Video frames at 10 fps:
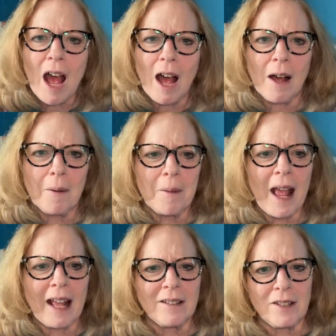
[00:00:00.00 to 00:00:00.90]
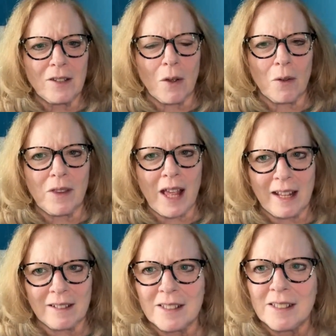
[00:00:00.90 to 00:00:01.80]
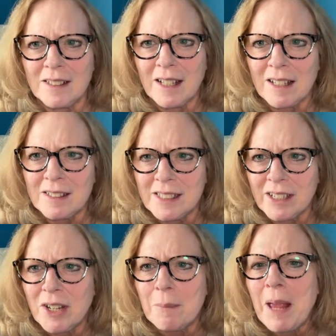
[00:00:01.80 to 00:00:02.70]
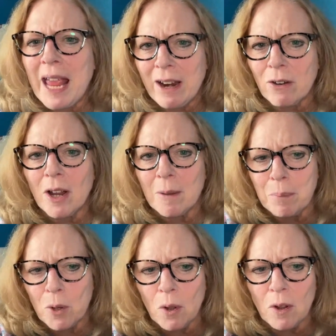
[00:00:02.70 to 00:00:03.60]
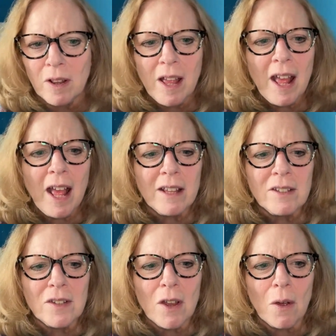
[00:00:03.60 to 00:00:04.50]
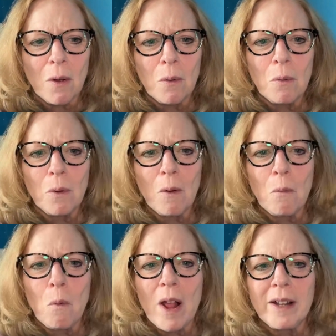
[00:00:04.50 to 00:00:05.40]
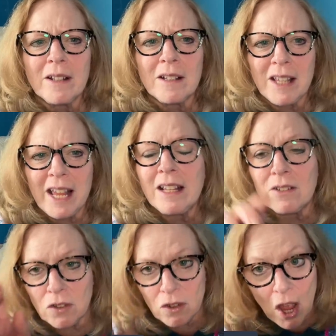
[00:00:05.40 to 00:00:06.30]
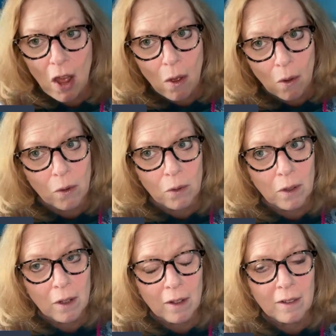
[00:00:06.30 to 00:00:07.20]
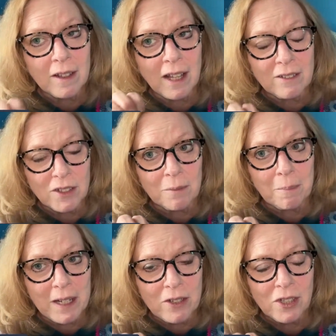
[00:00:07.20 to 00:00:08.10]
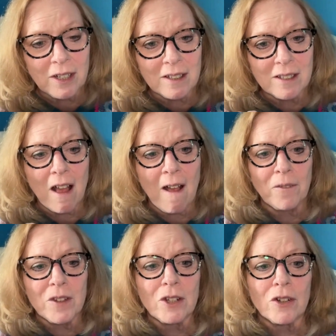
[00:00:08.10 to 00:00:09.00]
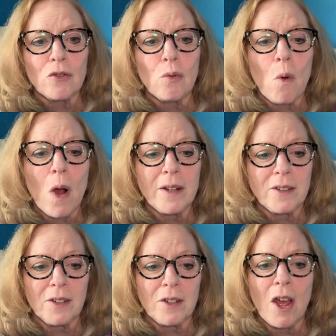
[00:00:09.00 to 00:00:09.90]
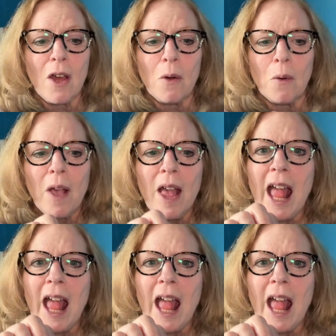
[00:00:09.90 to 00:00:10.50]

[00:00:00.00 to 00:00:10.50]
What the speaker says: And so that they're comparable. So one of the things, though, that admissions officers want to know